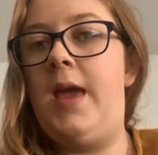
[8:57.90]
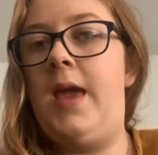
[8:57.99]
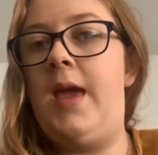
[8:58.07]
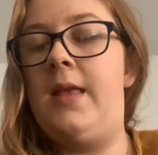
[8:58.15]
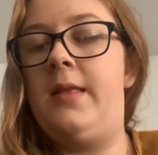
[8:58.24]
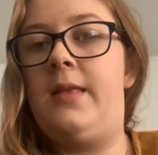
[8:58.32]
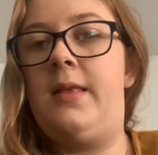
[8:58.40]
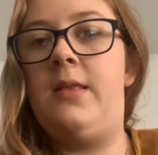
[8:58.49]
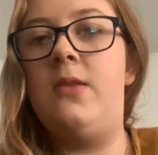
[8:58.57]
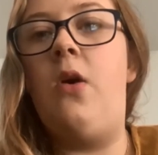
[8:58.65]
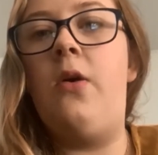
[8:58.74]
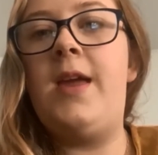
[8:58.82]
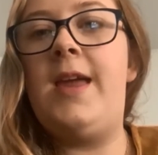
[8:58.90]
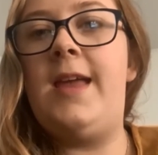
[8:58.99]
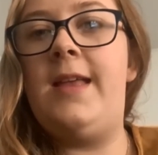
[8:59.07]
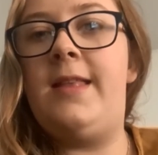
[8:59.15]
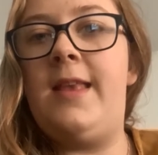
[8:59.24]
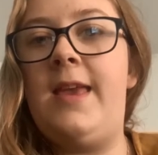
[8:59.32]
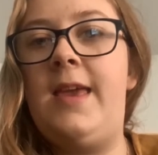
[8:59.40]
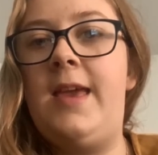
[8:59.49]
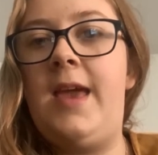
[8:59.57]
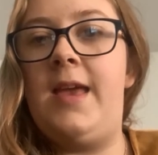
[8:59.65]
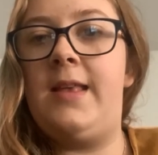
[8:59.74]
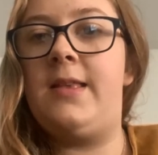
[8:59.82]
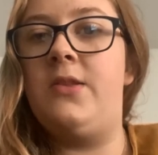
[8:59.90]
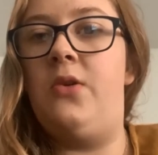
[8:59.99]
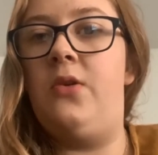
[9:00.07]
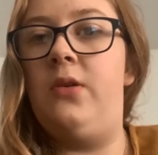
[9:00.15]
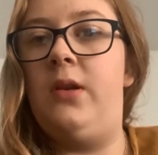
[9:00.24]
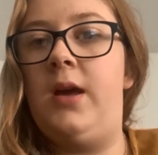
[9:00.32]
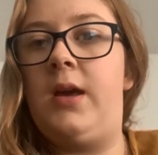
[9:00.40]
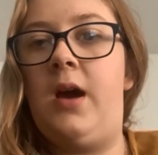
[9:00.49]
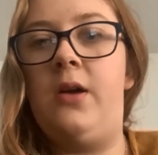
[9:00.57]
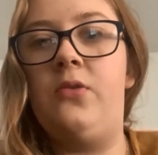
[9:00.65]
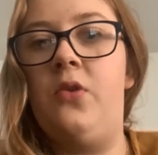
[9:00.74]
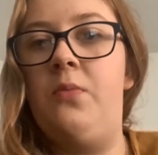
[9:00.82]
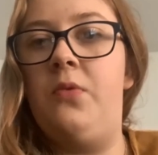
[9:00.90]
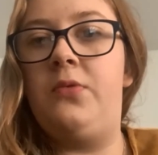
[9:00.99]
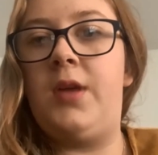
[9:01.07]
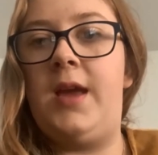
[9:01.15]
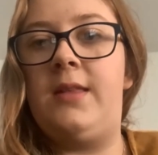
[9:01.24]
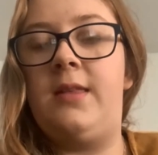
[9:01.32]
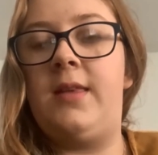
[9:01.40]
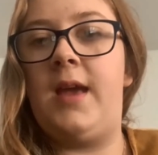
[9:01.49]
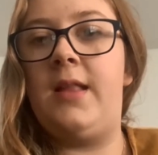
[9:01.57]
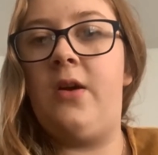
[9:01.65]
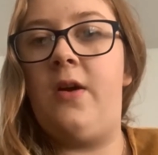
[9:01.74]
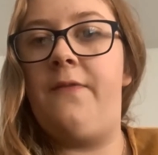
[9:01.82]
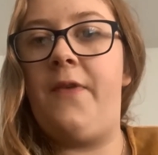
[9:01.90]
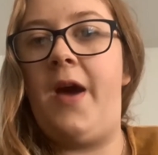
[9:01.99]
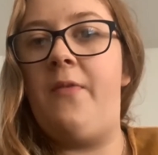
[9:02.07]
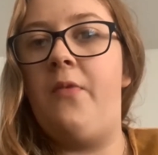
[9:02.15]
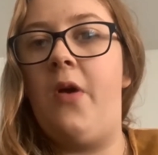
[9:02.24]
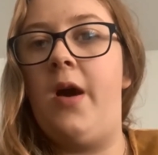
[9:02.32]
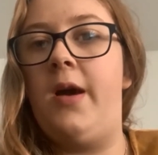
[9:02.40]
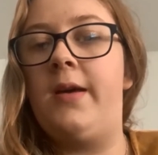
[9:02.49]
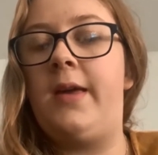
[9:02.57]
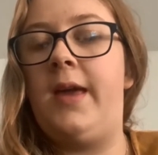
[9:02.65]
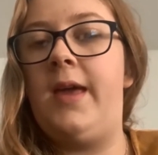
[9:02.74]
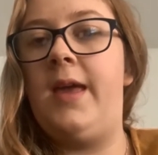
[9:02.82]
It's not easy. It's not like our normal day-to-day life at work.